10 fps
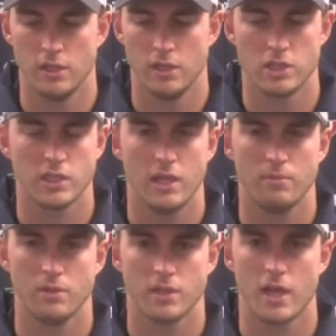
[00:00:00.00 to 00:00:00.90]
just keep
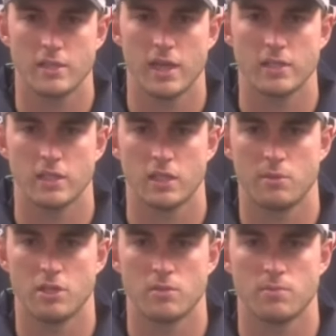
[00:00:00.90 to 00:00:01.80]
those guys guessing as
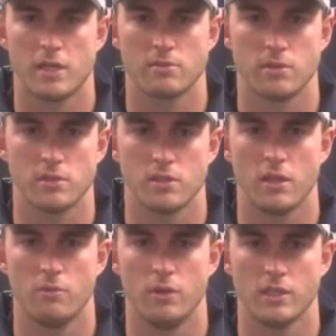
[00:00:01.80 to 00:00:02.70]
much as possible so
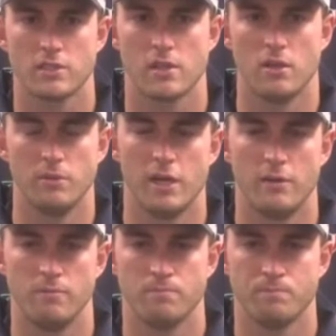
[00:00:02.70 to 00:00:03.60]
that we can slow them down.